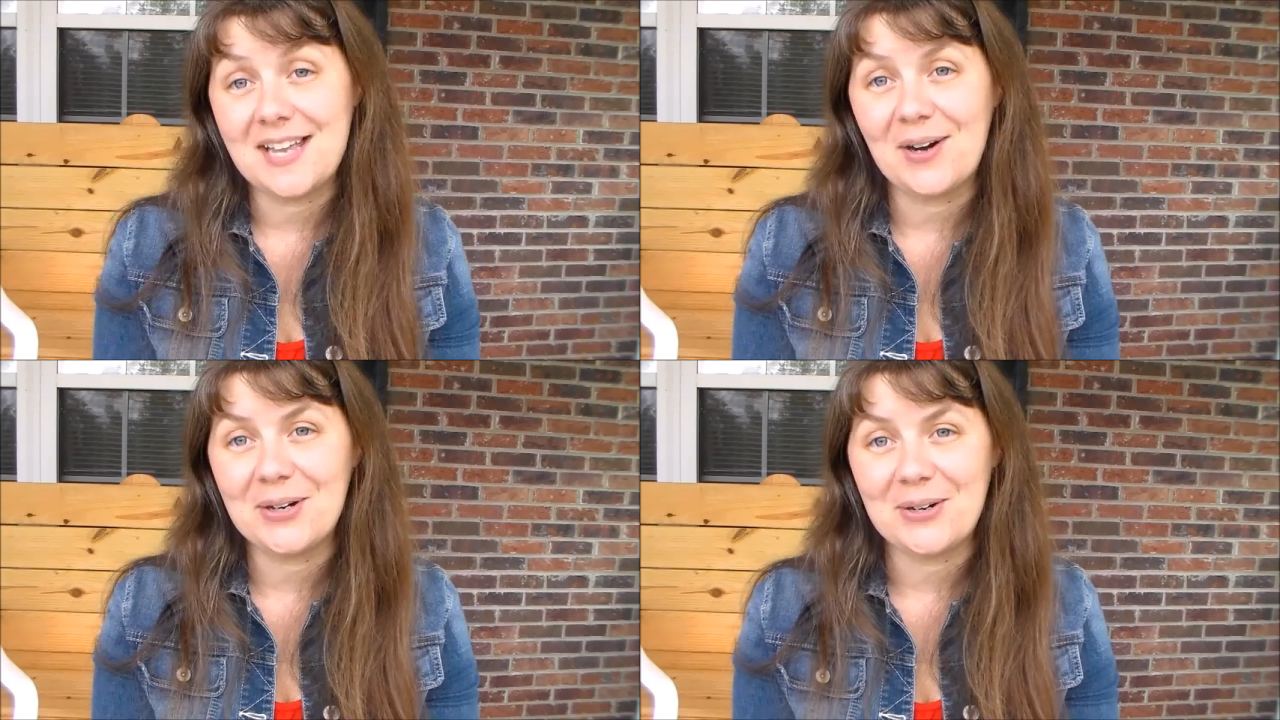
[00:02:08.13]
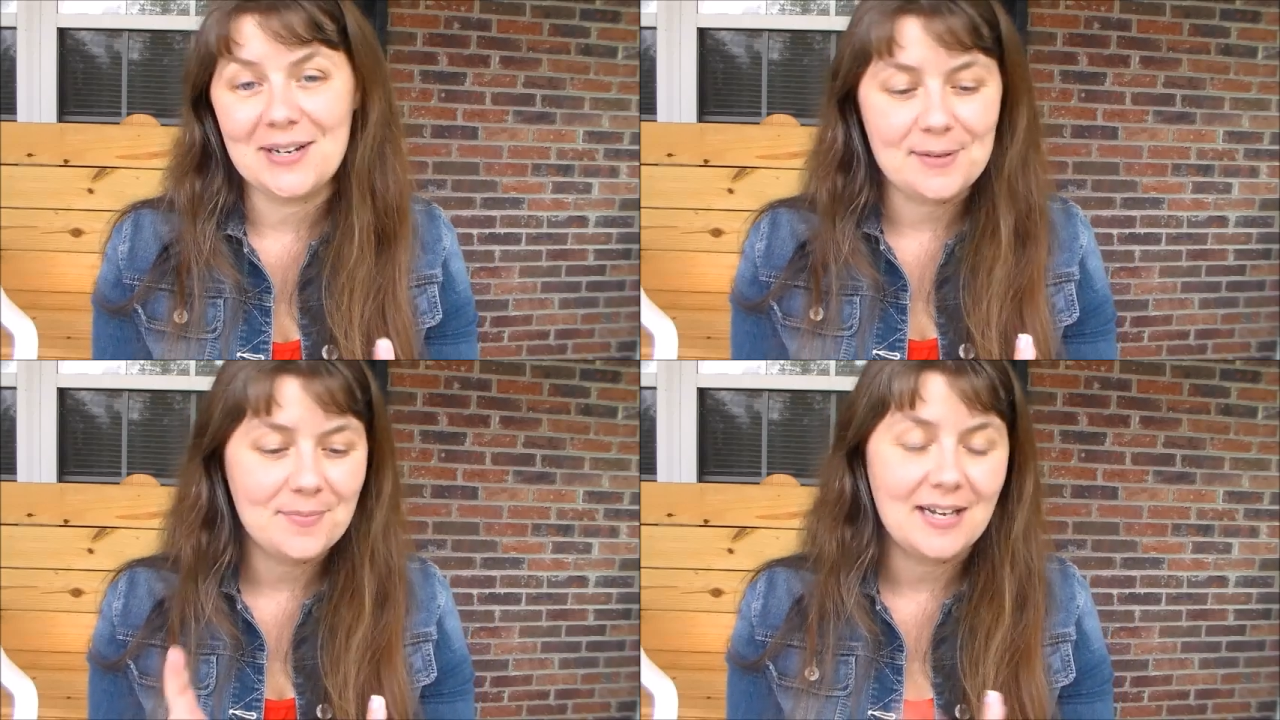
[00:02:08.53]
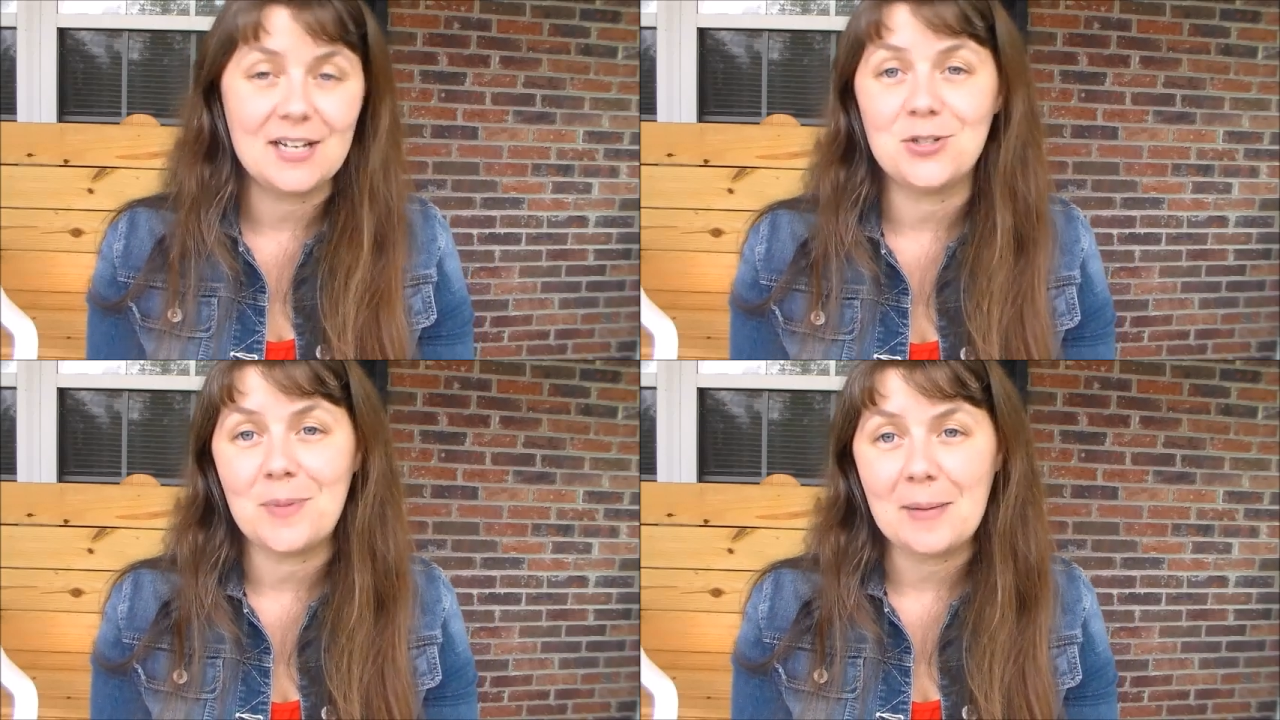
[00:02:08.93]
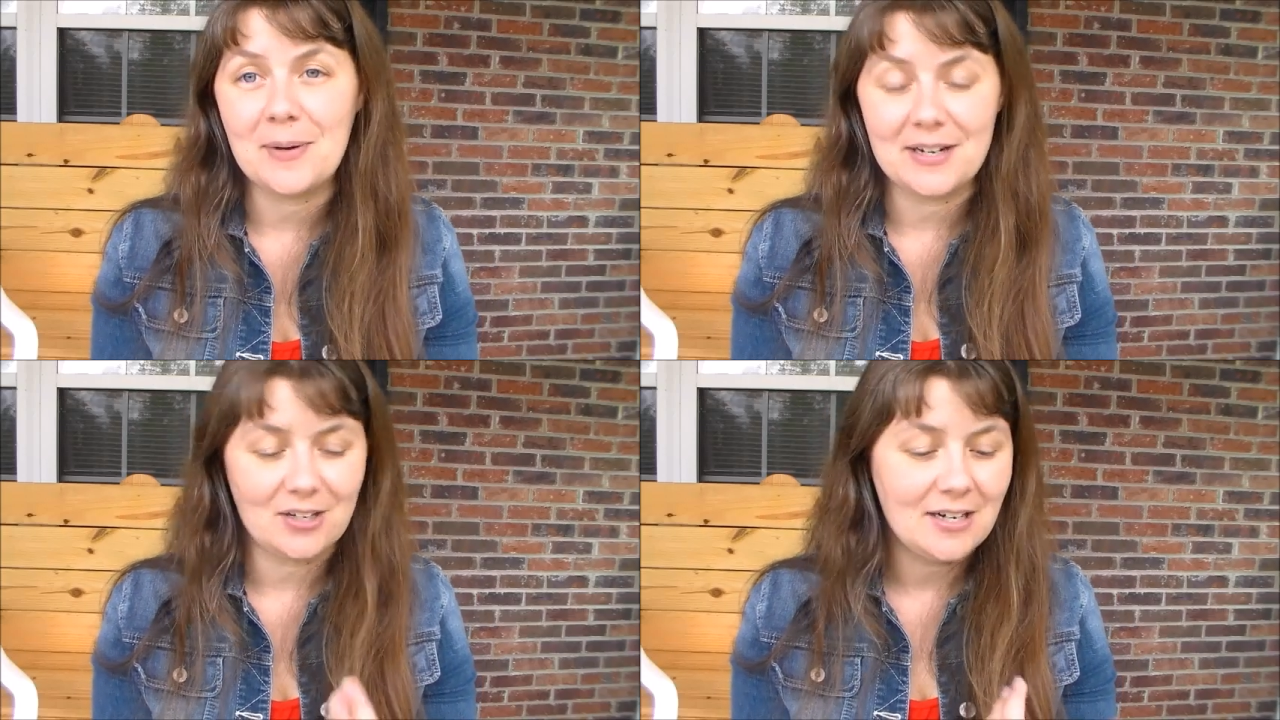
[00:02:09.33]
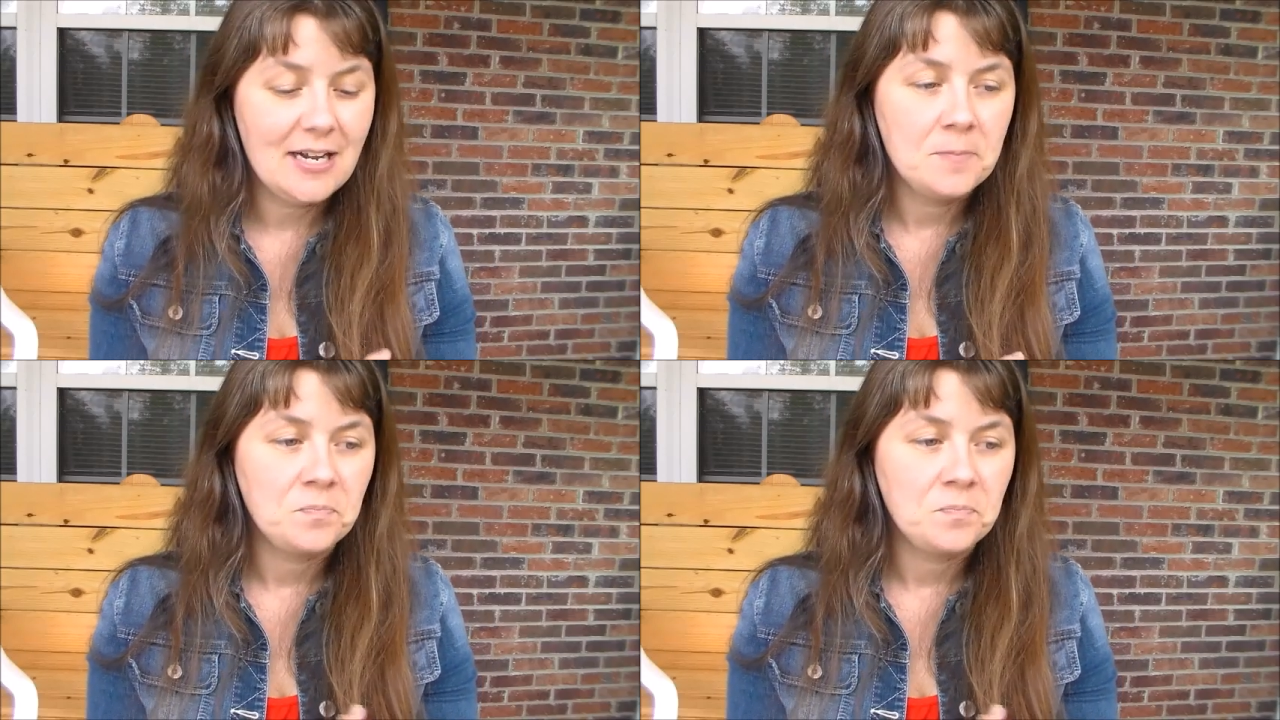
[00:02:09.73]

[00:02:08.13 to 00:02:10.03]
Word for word: sour cream and I do buy butter.